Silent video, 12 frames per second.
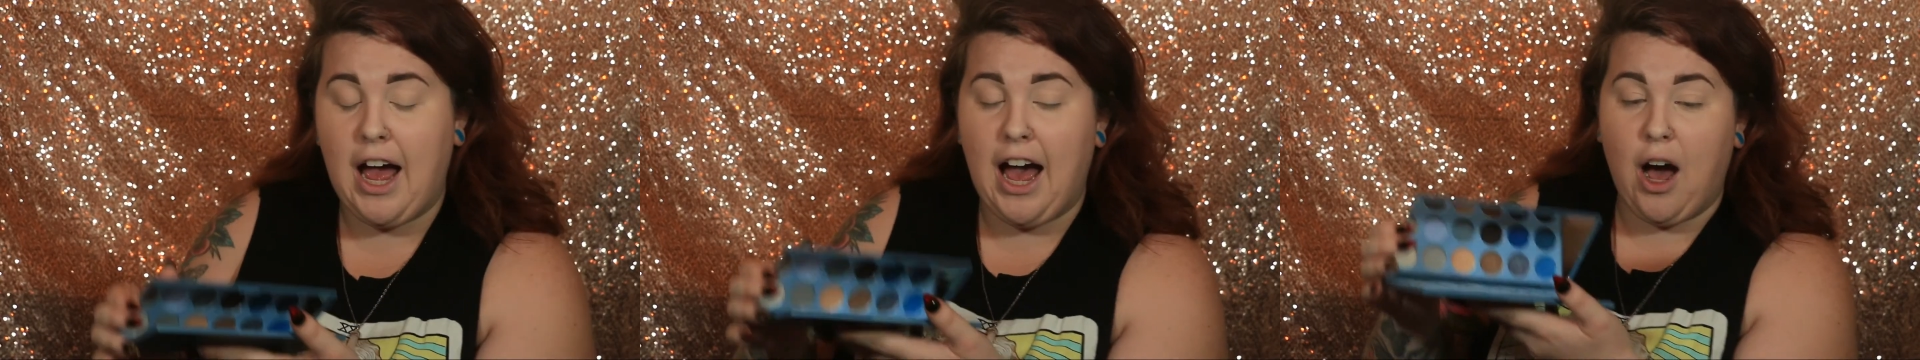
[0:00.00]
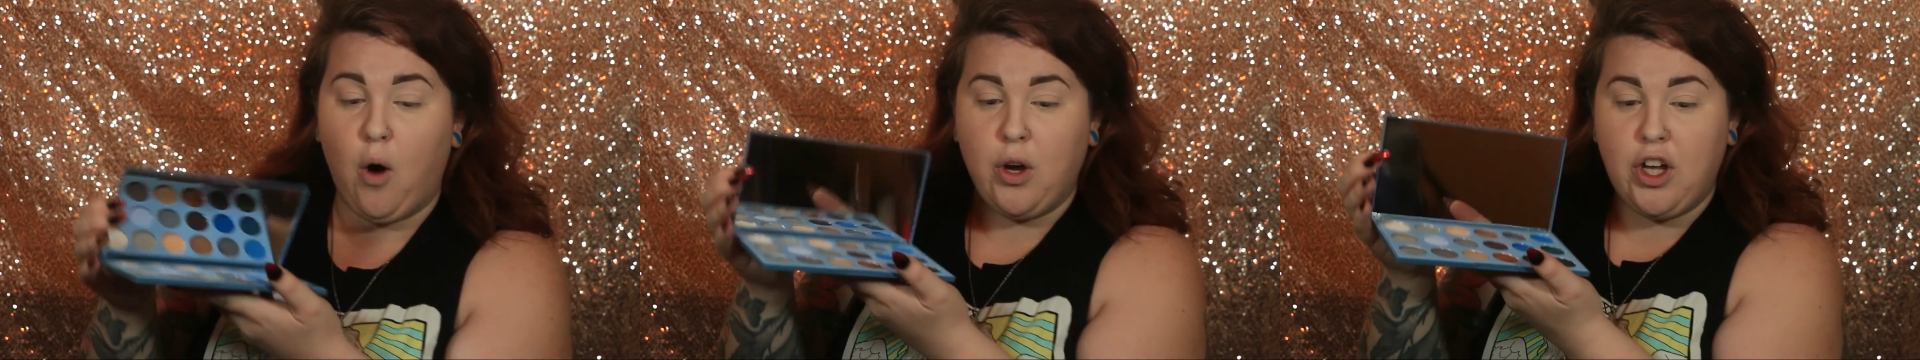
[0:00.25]

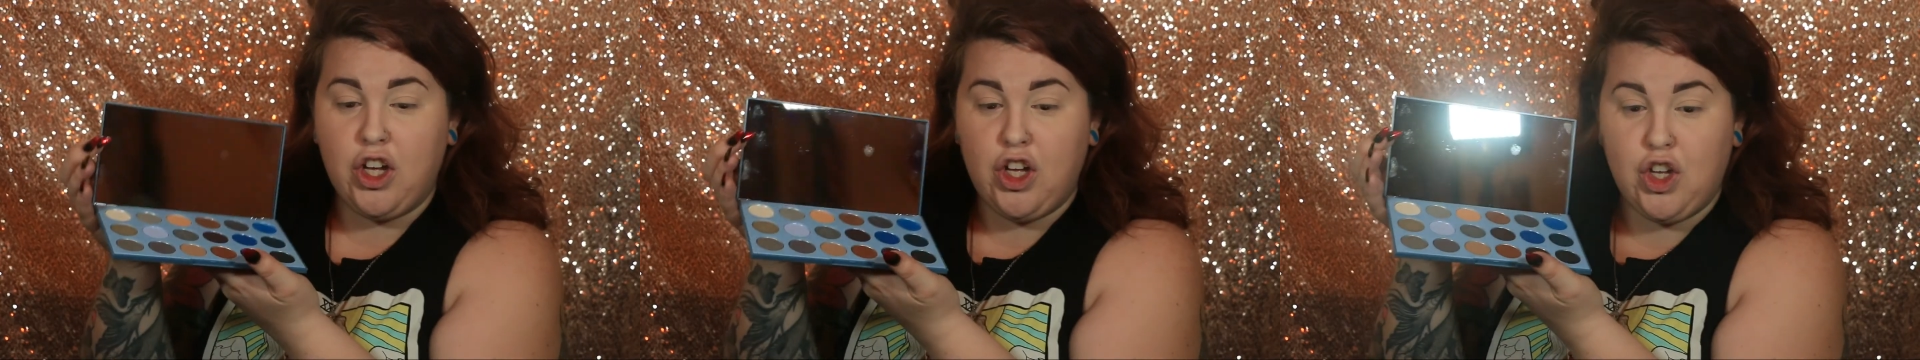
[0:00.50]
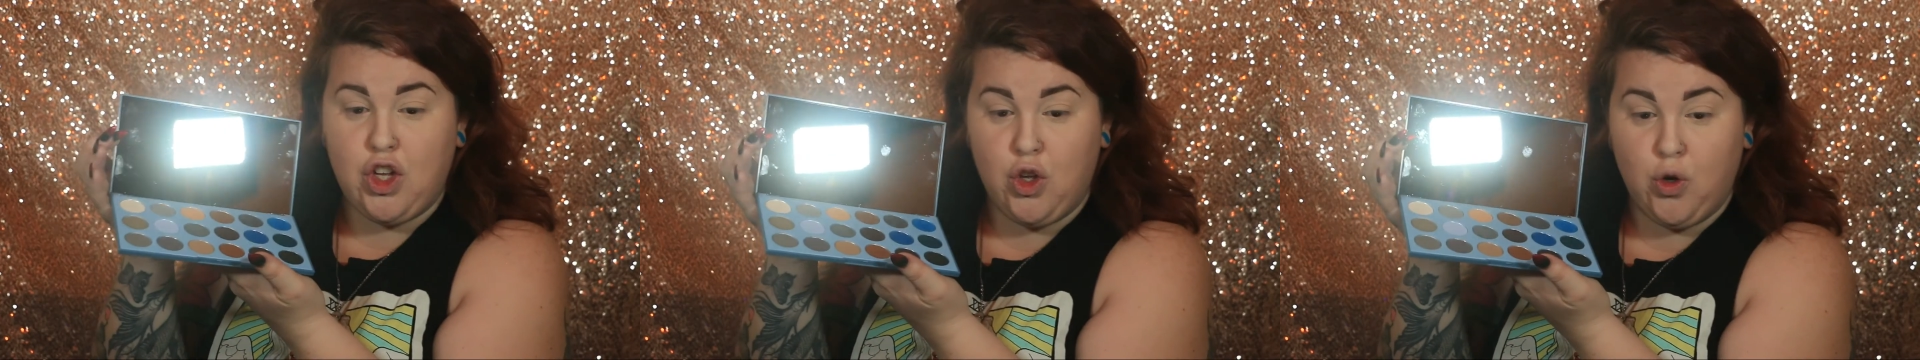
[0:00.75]
how
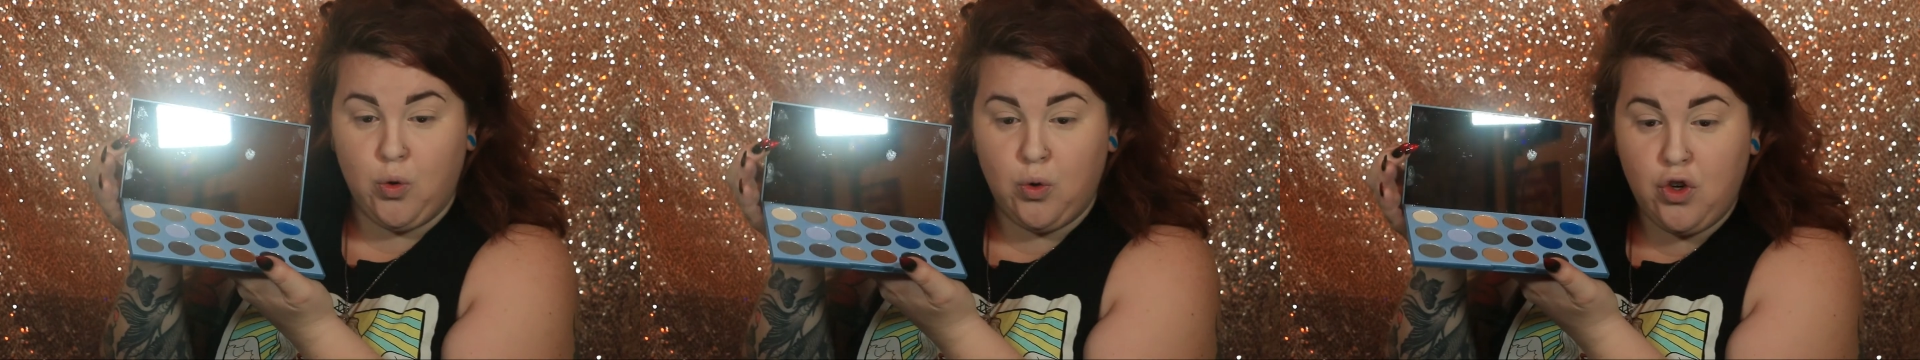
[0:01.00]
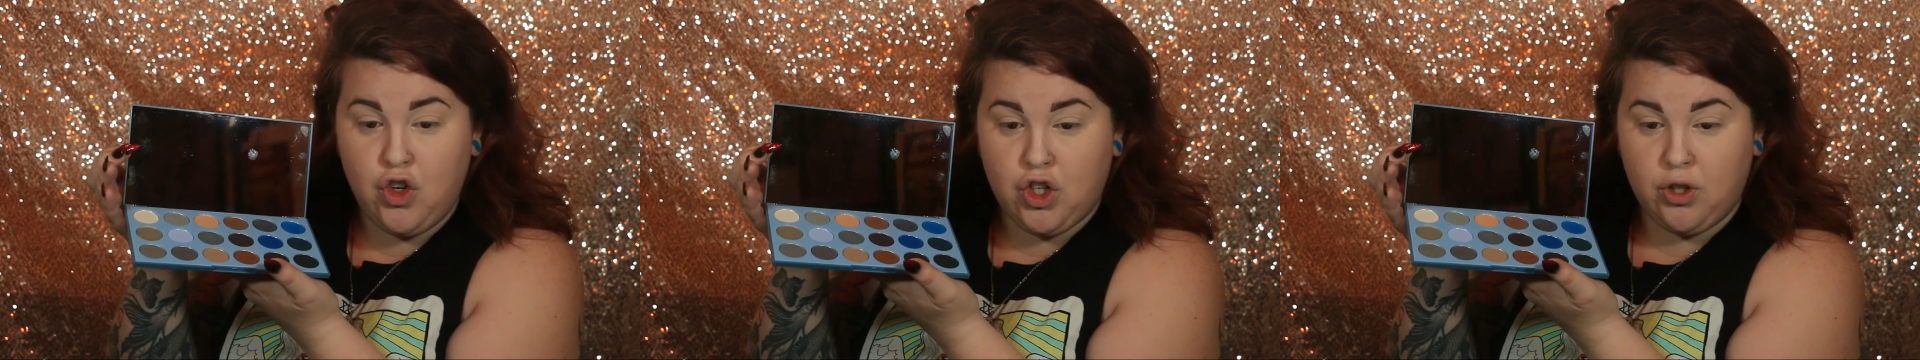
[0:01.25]

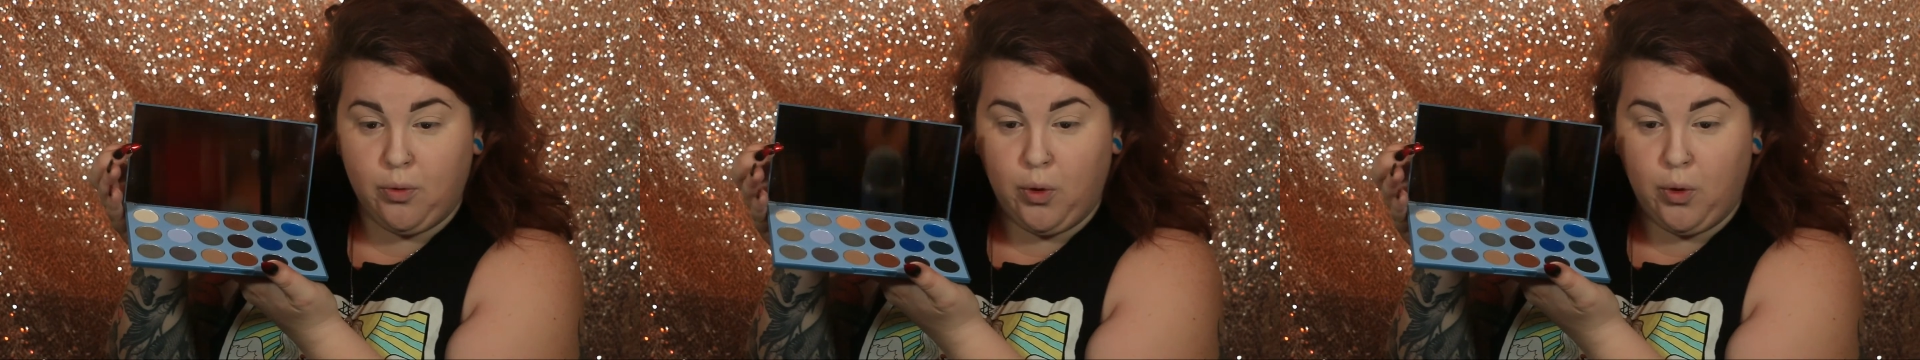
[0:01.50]
huge